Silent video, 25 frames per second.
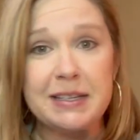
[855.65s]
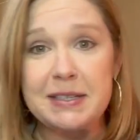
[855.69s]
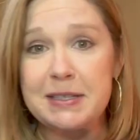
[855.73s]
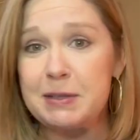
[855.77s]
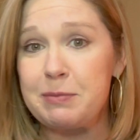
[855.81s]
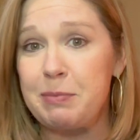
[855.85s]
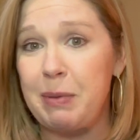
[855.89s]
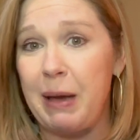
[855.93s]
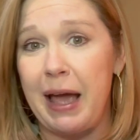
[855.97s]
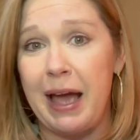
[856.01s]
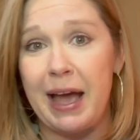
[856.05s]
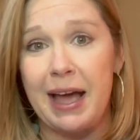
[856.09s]

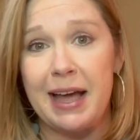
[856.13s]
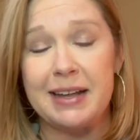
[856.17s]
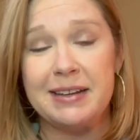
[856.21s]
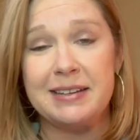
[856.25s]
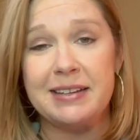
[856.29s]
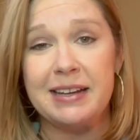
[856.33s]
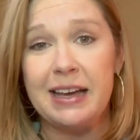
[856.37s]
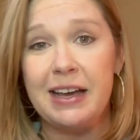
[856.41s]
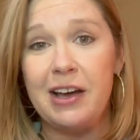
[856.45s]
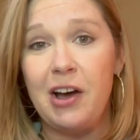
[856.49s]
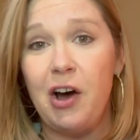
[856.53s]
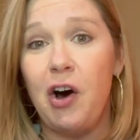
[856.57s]

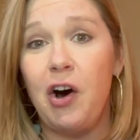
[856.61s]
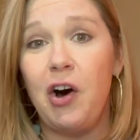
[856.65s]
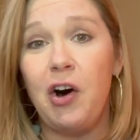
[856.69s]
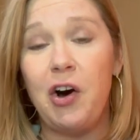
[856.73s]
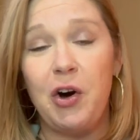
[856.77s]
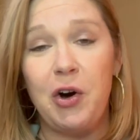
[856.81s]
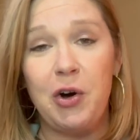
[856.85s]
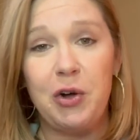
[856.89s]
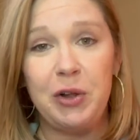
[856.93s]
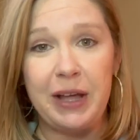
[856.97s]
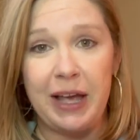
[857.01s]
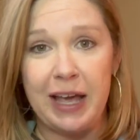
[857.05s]
spanned
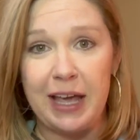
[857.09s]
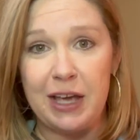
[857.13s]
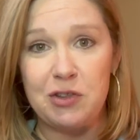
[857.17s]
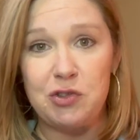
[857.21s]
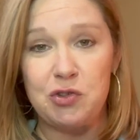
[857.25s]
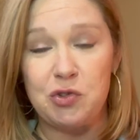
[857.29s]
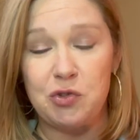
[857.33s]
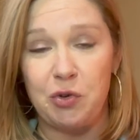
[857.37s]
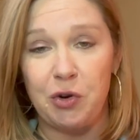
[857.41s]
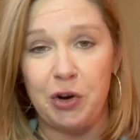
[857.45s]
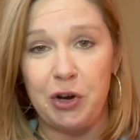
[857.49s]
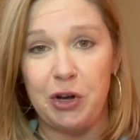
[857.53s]
all
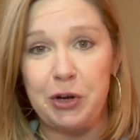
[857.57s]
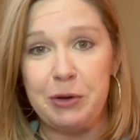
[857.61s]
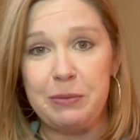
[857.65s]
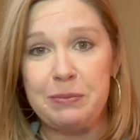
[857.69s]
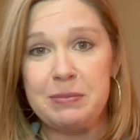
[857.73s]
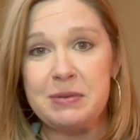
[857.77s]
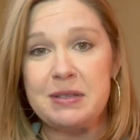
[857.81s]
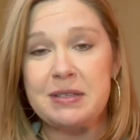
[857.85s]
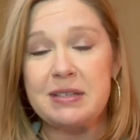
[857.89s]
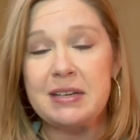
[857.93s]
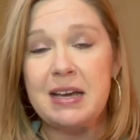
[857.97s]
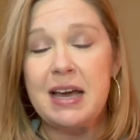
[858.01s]
age
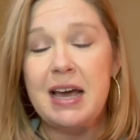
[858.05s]
groups.